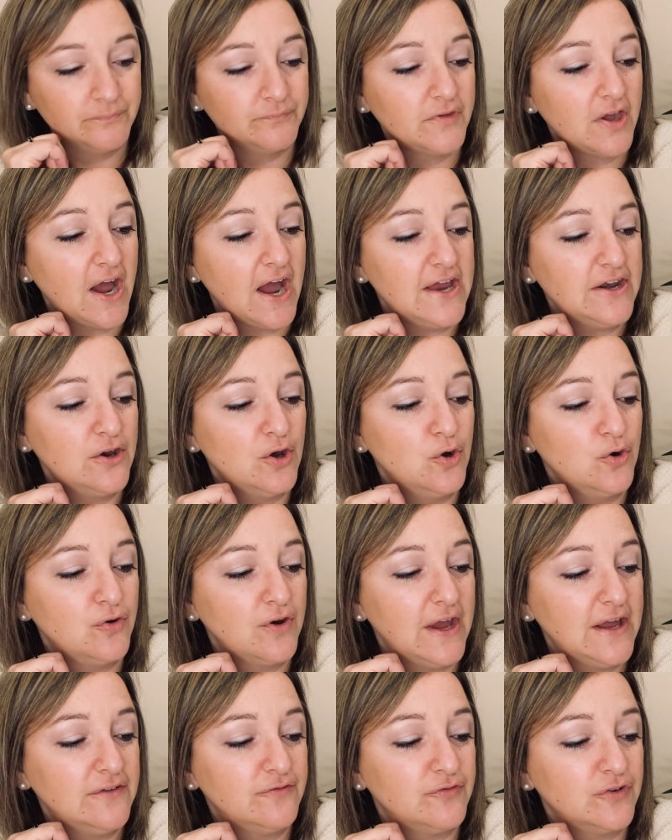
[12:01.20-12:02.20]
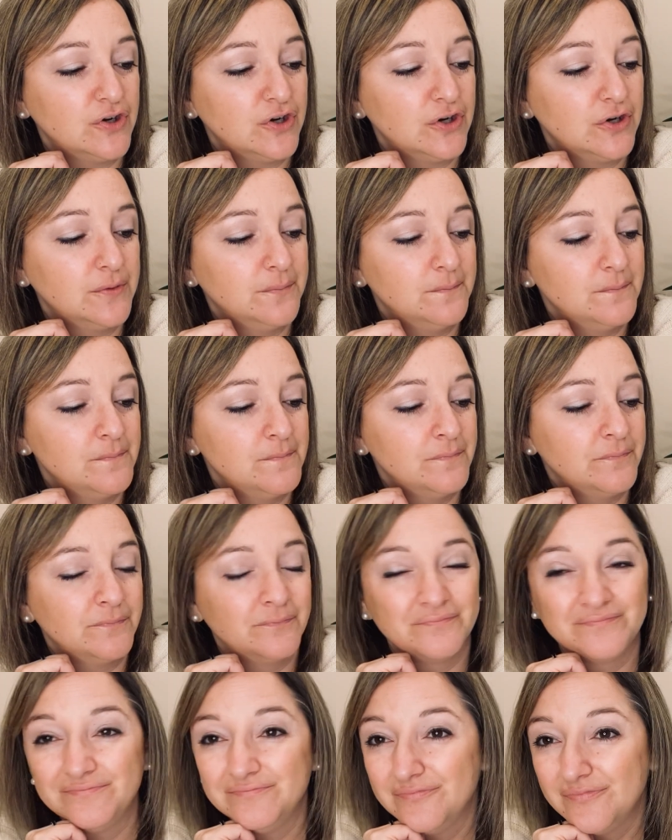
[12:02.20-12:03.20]
Idaho Grand Fir,
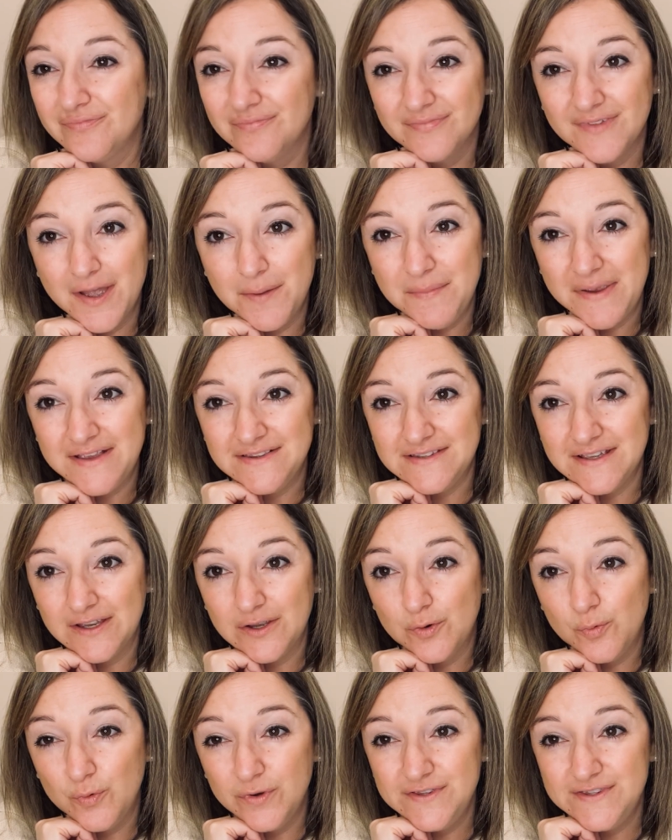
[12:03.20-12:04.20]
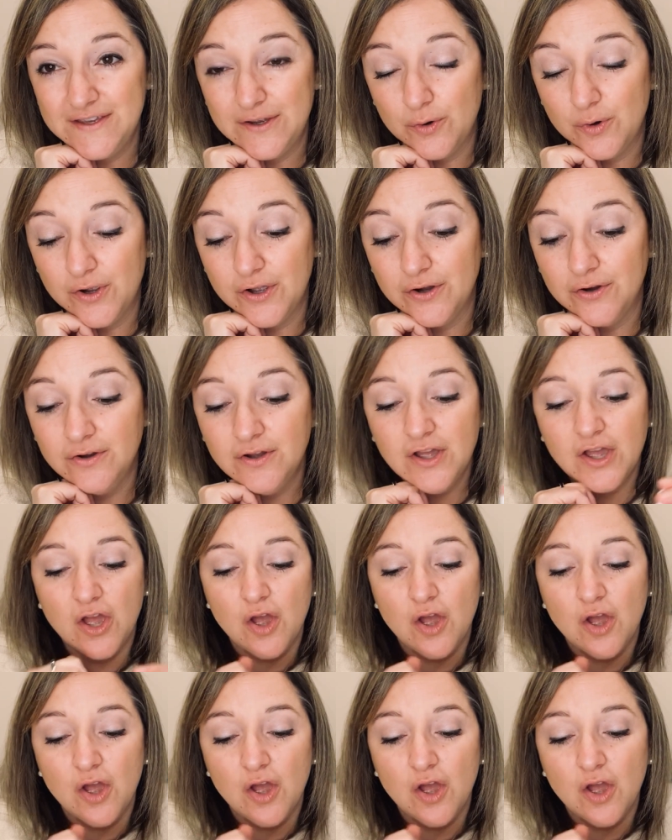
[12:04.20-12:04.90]
amazing woodsy oil.